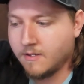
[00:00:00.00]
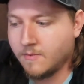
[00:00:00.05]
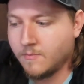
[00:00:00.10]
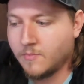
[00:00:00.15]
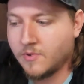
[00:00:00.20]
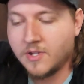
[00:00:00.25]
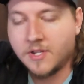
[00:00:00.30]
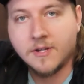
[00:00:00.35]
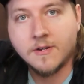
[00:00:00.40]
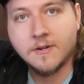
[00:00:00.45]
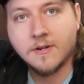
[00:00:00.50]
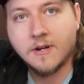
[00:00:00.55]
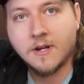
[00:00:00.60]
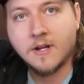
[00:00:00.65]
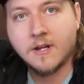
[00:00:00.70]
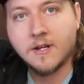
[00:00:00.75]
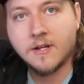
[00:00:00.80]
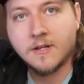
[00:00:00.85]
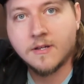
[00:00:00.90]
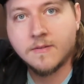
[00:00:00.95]
put
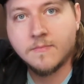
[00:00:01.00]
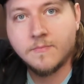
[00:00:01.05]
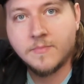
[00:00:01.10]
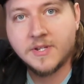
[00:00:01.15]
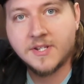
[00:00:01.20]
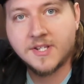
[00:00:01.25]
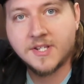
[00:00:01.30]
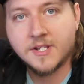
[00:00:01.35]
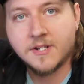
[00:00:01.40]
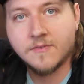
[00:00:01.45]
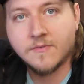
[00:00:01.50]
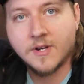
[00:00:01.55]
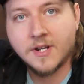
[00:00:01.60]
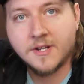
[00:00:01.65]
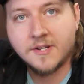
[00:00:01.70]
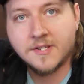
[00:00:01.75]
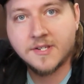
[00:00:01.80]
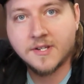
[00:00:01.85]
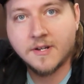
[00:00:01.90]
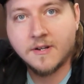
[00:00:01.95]
your piston
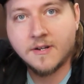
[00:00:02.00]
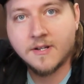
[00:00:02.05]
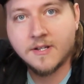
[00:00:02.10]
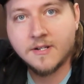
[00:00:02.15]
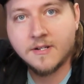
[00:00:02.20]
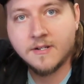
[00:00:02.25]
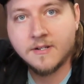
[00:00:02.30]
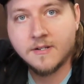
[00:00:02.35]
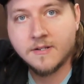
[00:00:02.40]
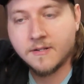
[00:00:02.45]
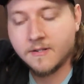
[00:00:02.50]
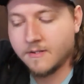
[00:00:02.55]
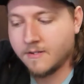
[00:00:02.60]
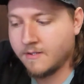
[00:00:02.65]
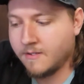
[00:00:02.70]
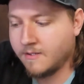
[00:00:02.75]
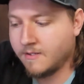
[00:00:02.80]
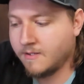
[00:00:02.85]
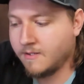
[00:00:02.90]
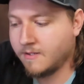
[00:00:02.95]
rings on
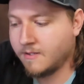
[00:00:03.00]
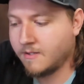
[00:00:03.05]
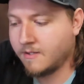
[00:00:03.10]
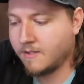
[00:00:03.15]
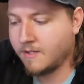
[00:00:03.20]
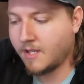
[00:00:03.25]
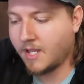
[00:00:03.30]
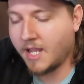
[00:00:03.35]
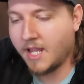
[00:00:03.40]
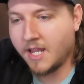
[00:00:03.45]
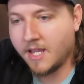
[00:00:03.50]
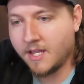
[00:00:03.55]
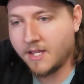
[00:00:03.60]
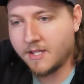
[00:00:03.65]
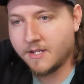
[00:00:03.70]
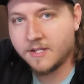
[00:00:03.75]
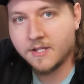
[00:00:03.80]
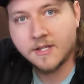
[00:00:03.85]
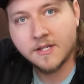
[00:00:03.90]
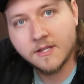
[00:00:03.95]

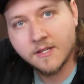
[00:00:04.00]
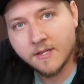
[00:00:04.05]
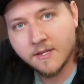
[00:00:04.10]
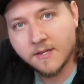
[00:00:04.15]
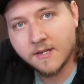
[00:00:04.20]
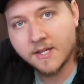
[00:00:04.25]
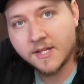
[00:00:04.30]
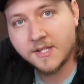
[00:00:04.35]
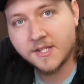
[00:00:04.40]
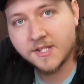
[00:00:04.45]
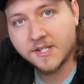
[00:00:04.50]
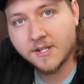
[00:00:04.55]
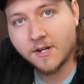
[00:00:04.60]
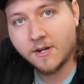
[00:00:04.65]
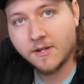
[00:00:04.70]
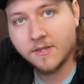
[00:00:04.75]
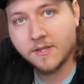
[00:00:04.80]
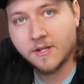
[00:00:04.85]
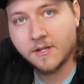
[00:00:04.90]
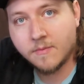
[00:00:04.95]
and
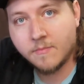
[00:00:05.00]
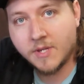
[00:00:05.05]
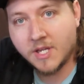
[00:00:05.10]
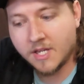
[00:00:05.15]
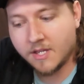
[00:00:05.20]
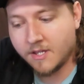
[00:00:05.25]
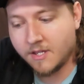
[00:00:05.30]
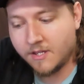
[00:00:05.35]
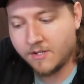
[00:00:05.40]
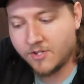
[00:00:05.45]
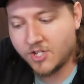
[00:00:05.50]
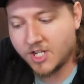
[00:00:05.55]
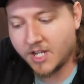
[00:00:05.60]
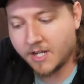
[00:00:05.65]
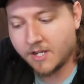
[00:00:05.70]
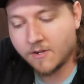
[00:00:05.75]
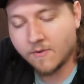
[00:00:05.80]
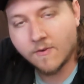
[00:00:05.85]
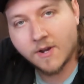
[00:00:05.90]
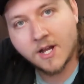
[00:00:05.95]
install them and
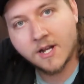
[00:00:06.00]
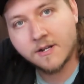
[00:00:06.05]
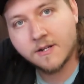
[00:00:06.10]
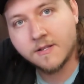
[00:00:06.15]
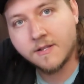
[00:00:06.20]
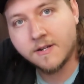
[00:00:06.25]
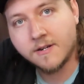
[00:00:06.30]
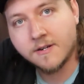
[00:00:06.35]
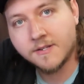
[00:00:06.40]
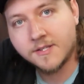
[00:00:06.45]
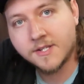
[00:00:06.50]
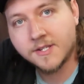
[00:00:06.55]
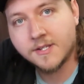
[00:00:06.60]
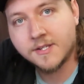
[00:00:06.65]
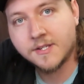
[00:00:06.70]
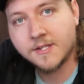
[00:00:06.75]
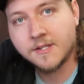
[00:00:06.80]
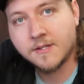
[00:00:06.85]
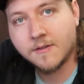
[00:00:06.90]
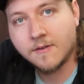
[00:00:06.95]
check your rod
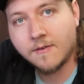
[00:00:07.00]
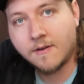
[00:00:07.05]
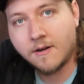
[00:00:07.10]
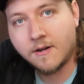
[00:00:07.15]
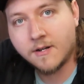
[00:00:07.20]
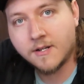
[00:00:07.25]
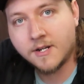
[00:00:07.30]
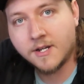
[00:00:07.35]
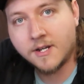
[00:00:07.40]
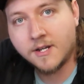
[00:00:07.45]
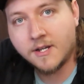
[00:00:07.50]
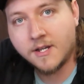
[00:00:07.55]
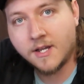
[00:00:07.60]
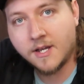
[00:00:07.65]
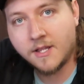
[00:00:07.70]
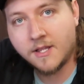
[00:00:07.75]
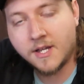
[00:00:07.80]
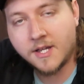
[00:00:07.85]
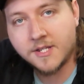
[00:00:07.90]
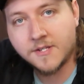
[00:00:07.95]
clearances on
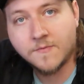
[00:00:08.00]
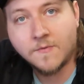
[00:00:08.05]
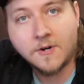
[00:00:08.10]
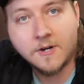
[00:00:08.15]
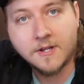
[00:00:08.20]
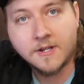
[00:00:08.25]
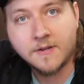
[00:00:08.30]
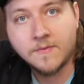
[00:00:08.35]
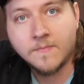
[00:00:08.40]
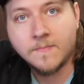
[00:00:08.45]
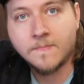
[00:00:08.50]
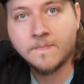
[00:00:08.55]
LS1.